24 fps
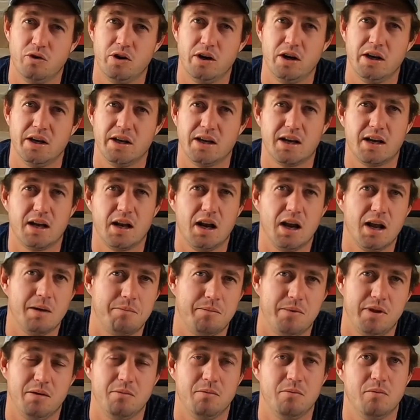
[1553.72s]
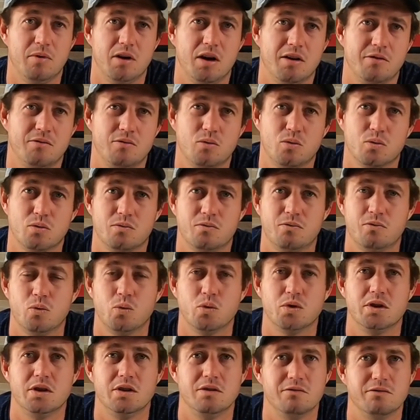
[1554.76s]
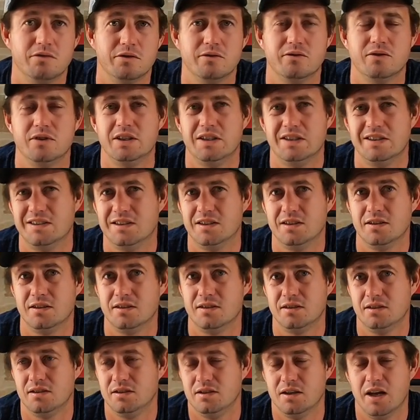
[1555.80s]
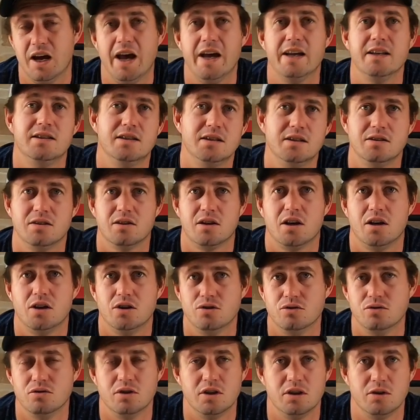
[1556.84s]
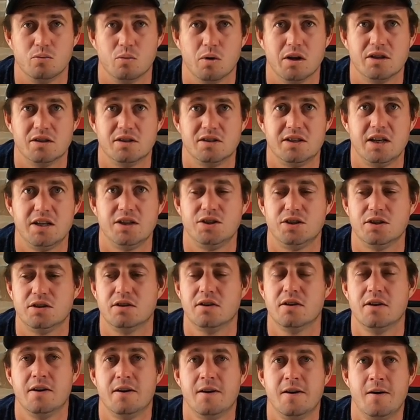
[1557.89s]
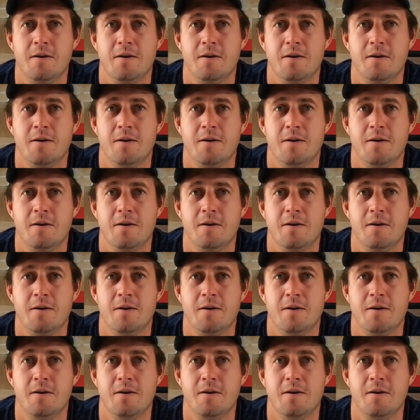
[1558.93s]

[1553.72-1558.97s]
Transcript: really club them and I've caught 14, 15, 16, 18 galjoen in one session